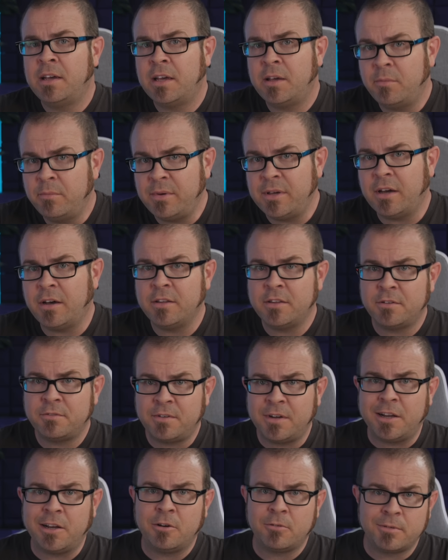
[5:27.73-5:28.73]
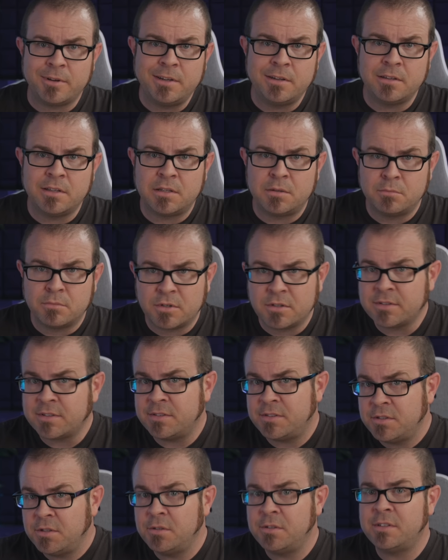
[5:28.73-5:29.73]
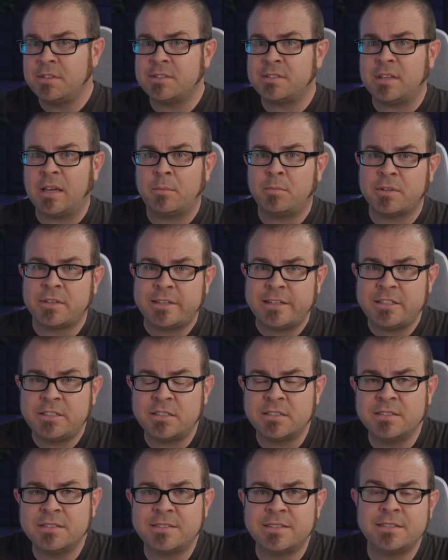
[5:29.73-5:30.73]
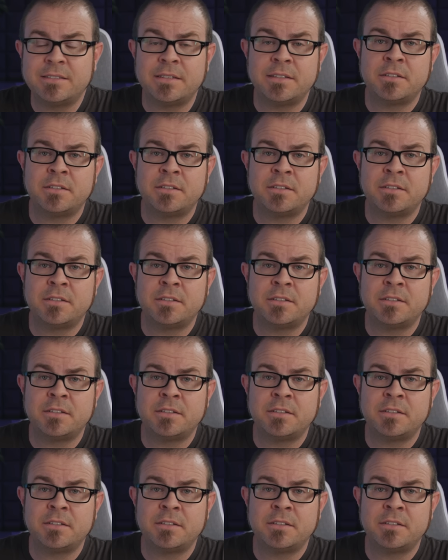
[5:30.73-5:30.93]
And beyond the very real and multitudinous applications this